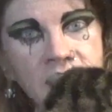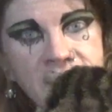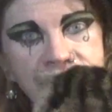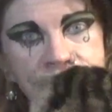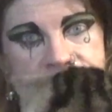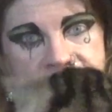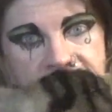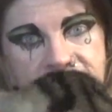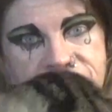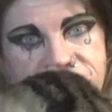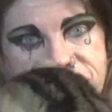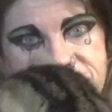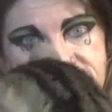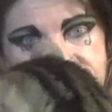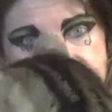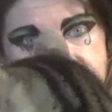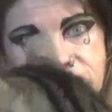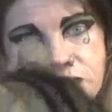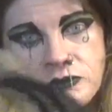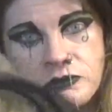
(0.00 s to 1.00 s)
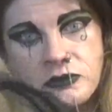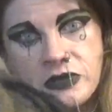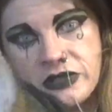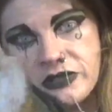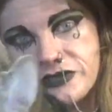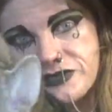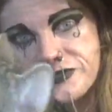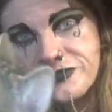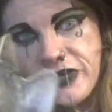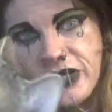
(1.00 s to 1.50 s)
is masculine and what
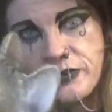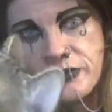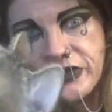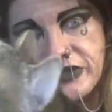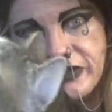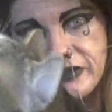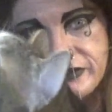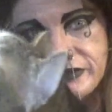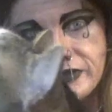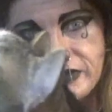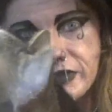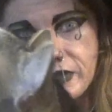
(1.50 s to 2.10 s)
is feminine?